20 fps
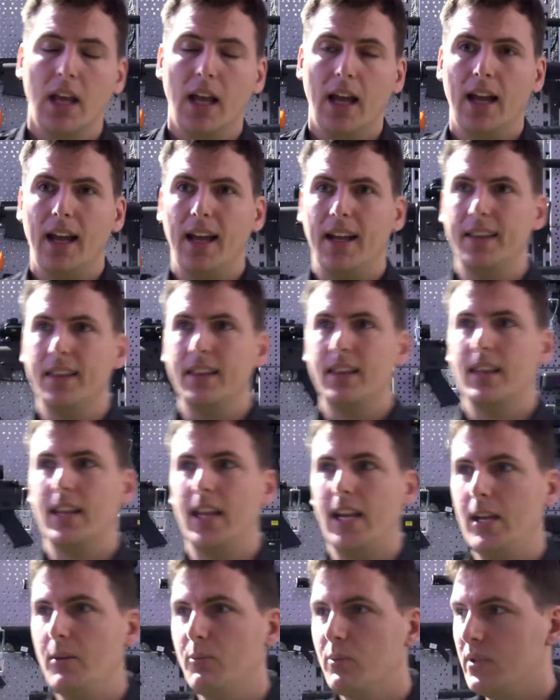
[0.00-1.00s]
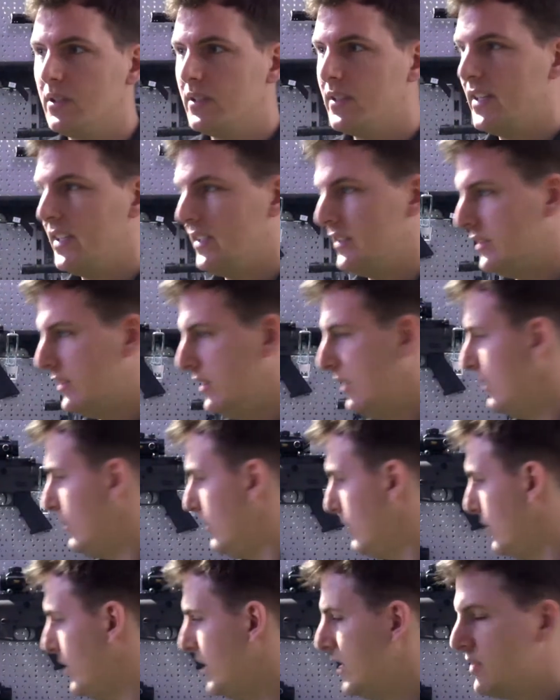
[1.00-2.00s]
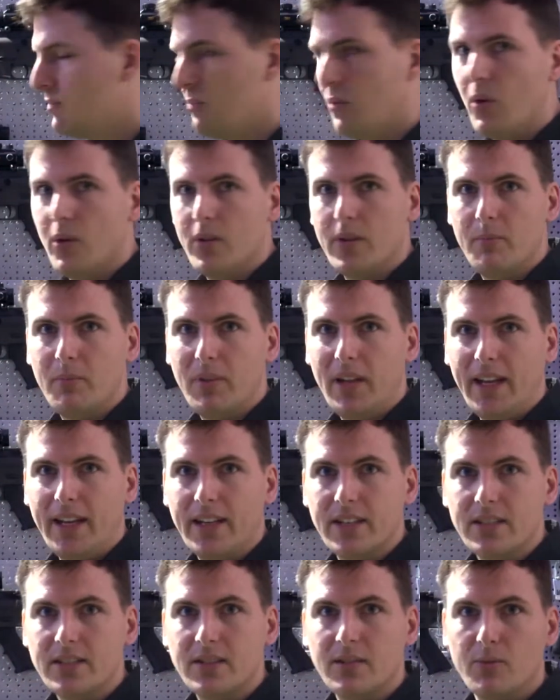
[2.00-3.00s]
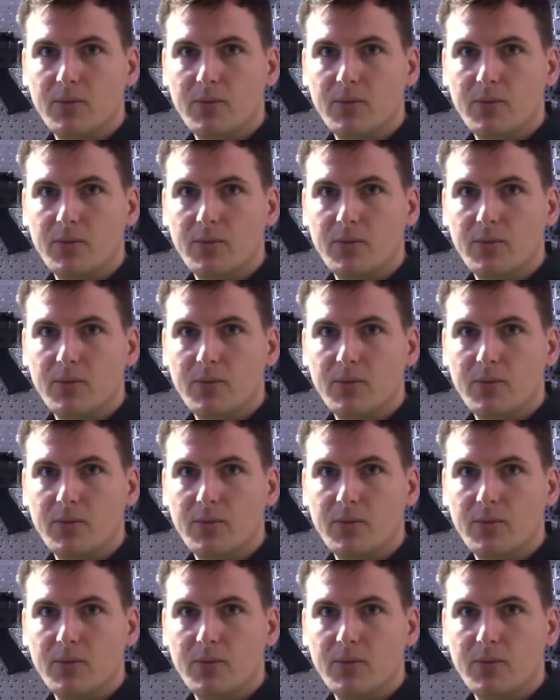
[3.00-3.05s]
and they will then respawn the players